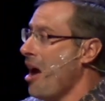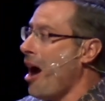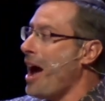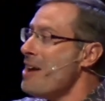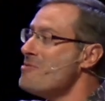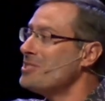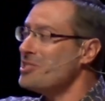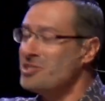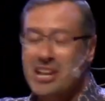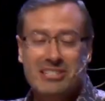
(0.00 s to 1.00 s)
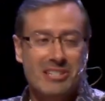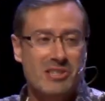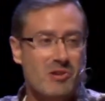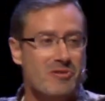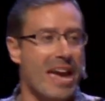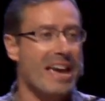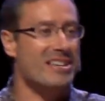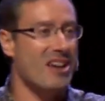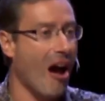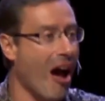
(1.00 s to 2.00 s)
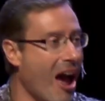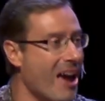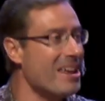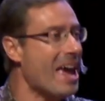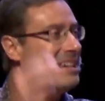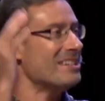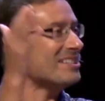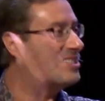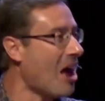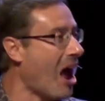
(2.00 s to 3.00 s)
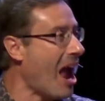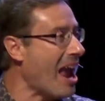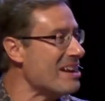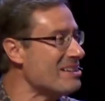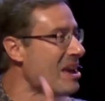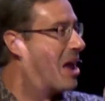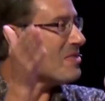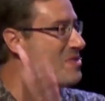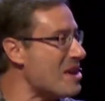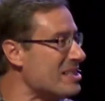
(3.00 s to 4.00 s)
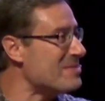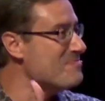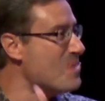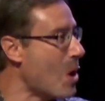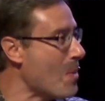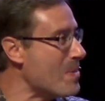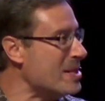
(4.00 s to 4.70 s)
I would suggest to you that God designed this moment